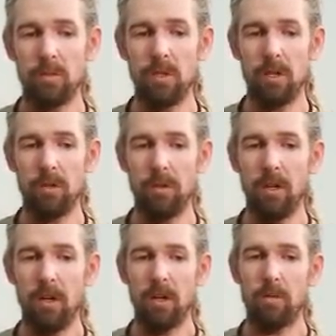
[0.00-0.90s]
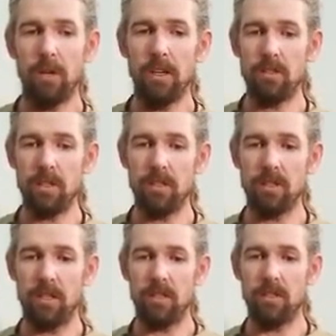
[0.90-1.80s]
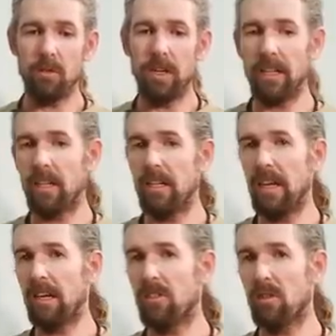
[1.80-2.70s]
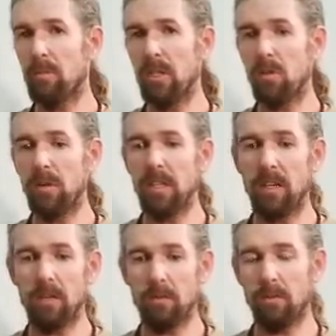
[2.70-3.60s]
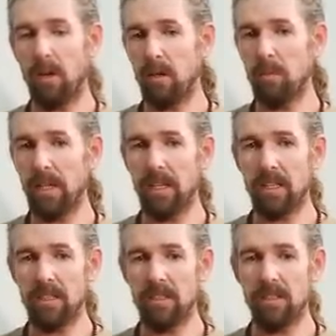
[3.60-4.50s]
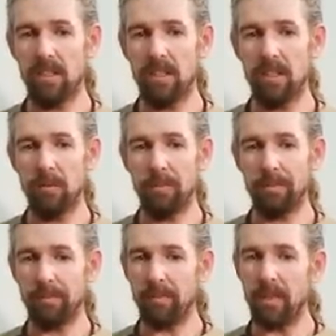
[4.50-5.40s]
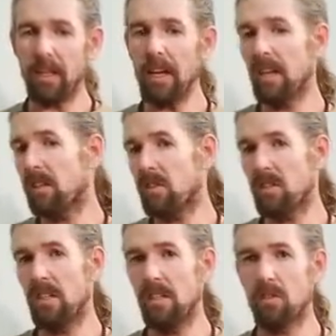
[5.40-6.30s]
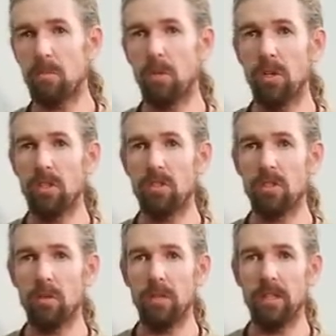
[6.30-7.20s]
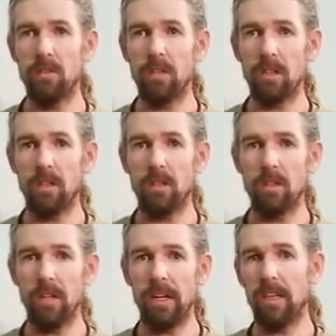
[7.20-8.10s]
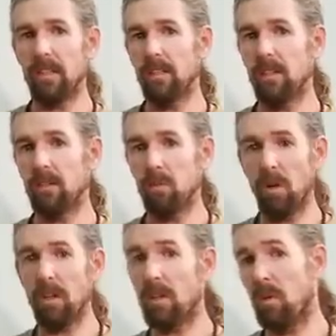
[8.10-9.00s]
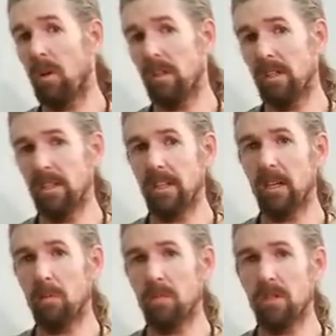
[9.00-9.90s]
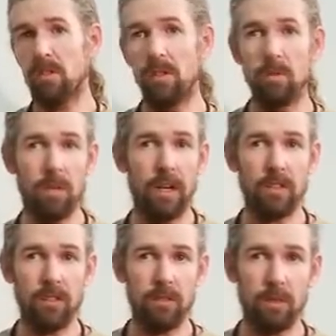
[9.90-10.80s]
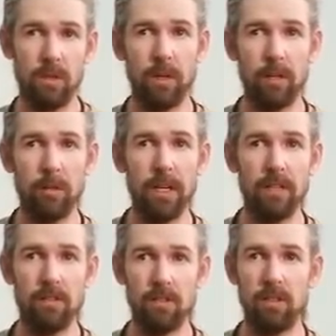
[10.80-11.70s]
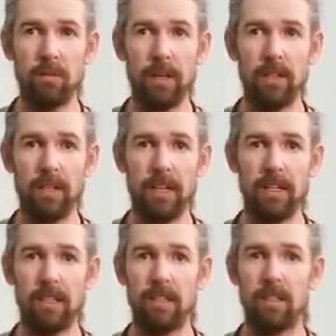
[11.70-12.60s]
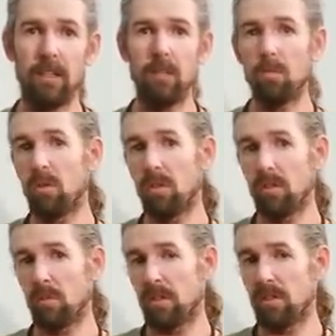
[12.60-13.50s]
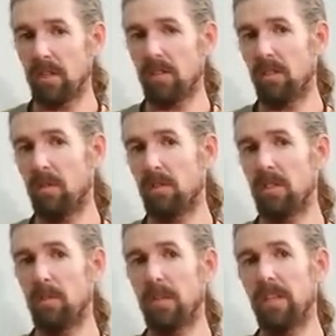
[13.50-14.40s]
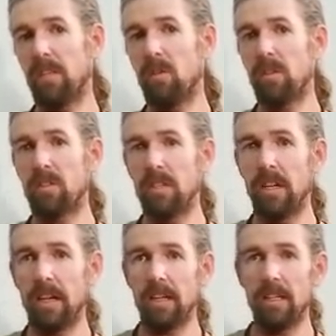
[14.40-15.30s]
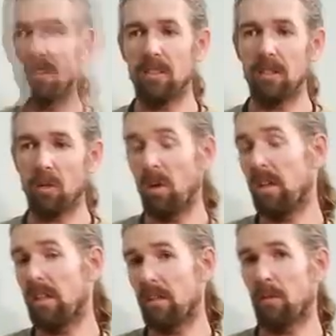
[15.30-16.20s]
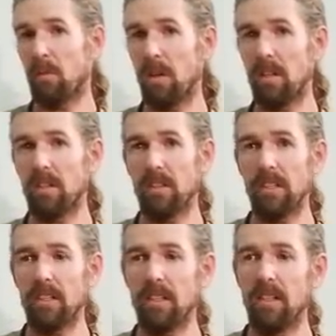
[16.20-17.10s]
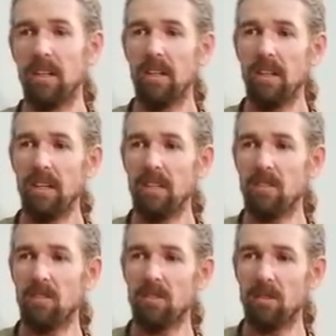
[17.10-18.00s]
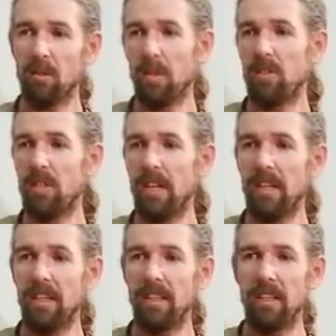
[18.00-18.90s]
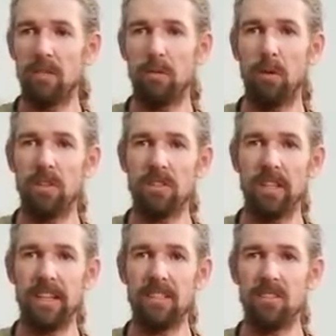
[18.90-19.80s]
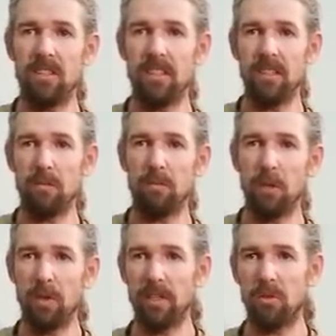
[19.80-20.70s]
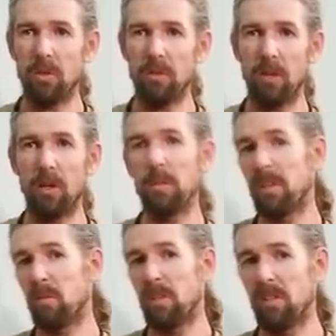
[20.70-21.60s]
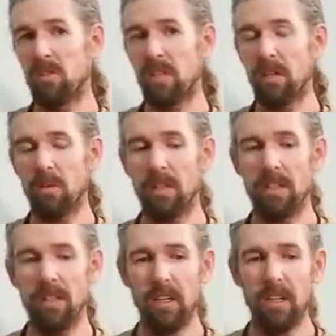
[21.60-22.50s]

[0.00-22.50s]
So for us, there's a direct connection between our farmland and the seeds and produce that we grow and the water quality that comes into it. And we're actually required by certified organic rules, which is actually overseen by the USDA. The quality of the water that is originating in forest lands and then flowing through our farm, and then we use that water.